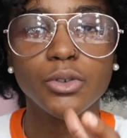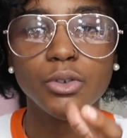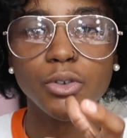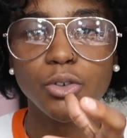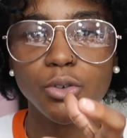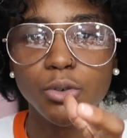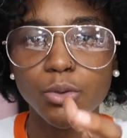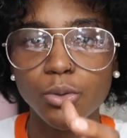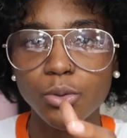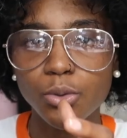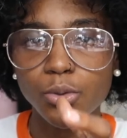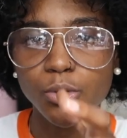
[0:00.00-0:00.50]

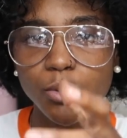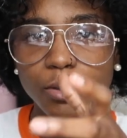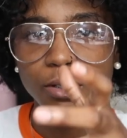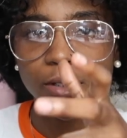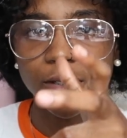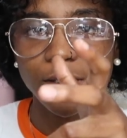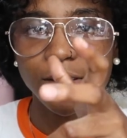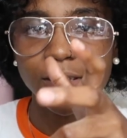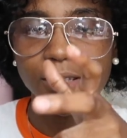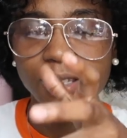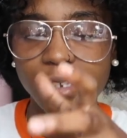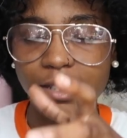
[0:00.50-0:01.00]
two
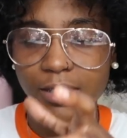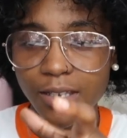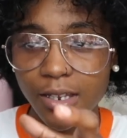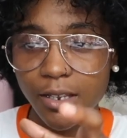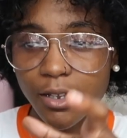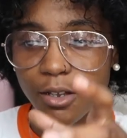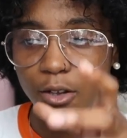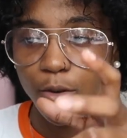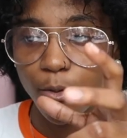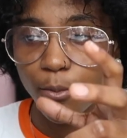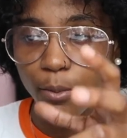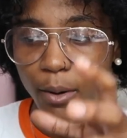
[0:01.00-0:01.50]

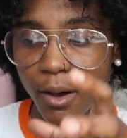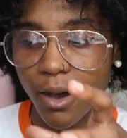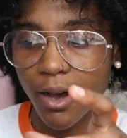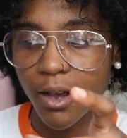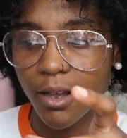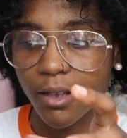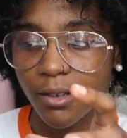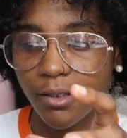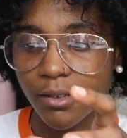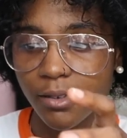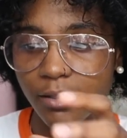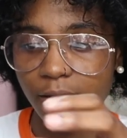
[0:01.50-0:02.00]
steel
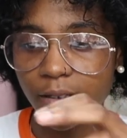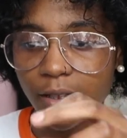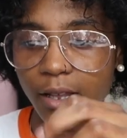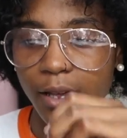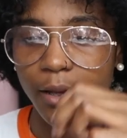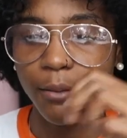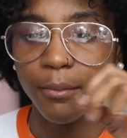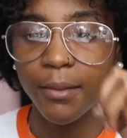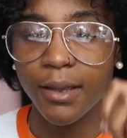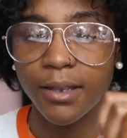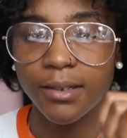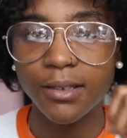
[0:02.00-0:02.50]
pots,
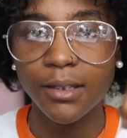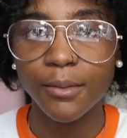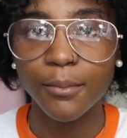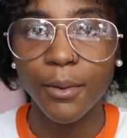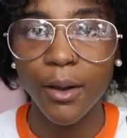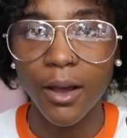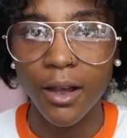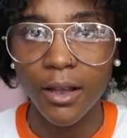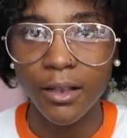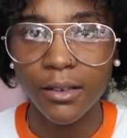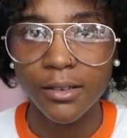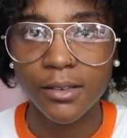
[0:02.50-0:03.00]
like mixing
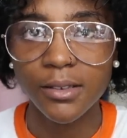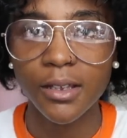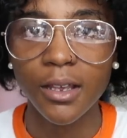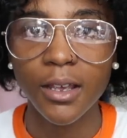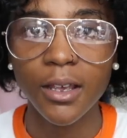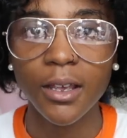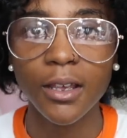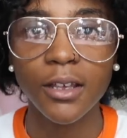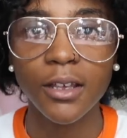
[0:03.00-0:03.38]
pots.